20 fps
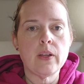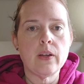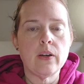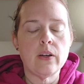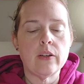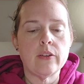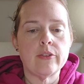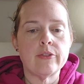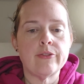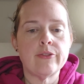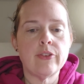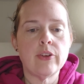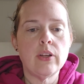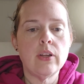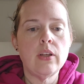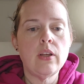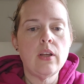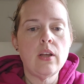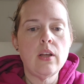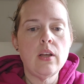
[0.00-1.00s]
of
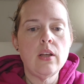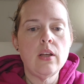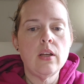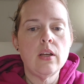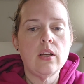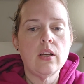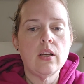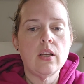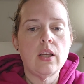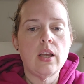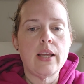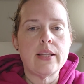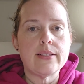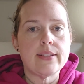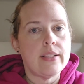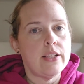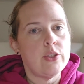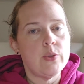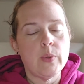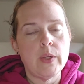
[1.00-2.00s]

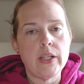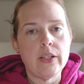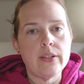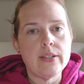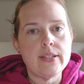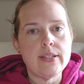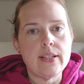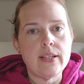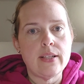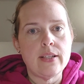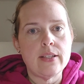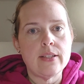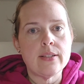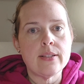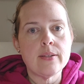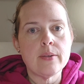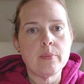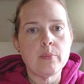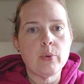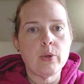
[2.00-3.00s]
end-stage renal
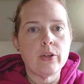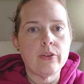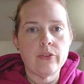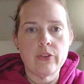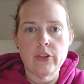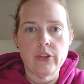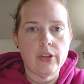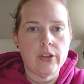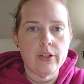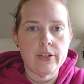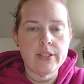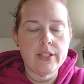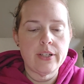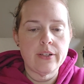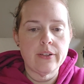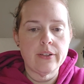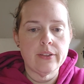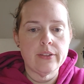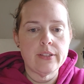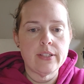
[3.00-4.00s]
disease, peripheral
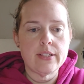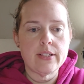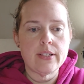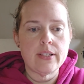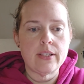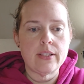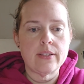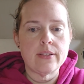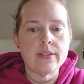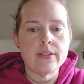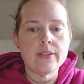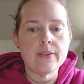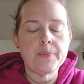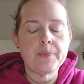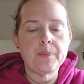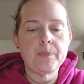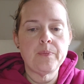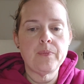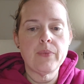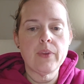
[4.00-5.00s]
arterial disease,
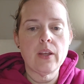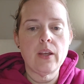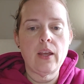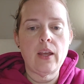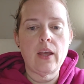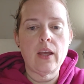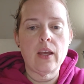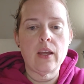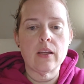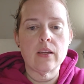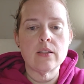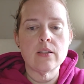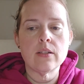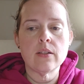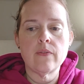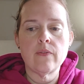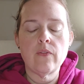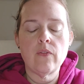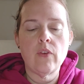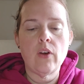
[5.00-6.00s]
and
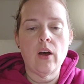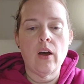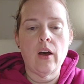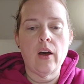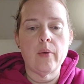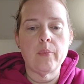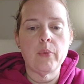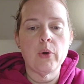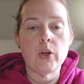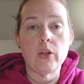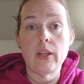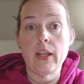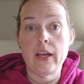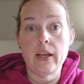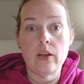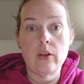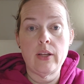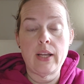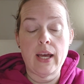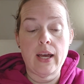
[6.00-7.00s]
her leg
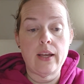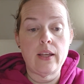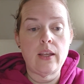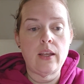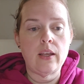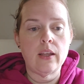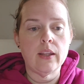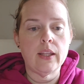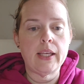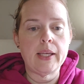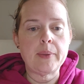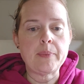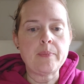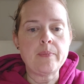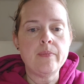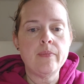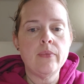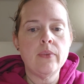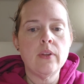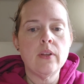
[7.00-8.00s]
not healing.
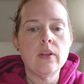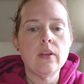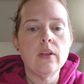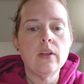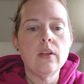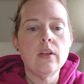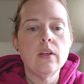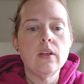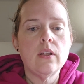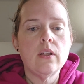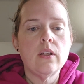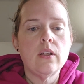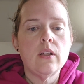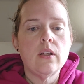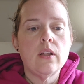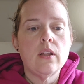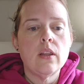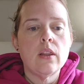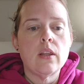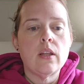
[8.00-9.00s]

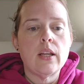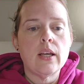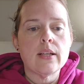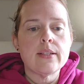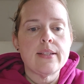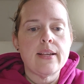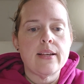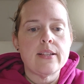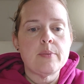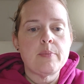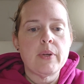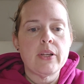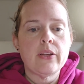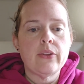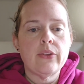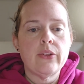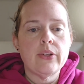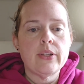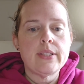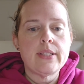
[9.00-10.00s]
The next aspect
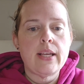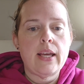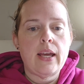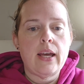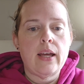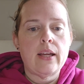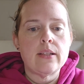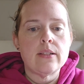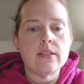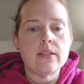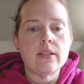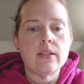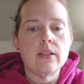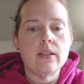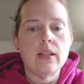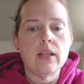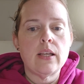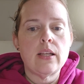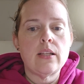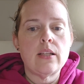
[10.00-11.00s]
looks at
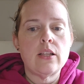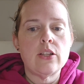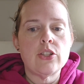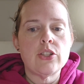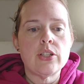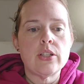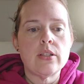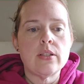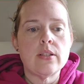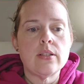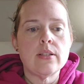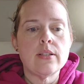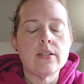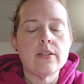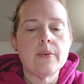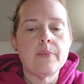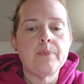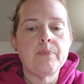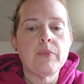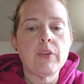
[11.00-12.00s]
the conditions
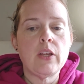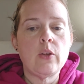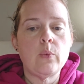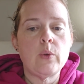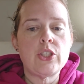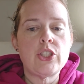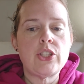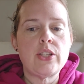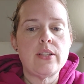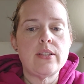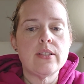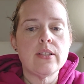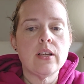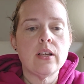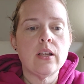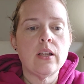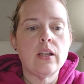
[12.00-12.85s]
in which these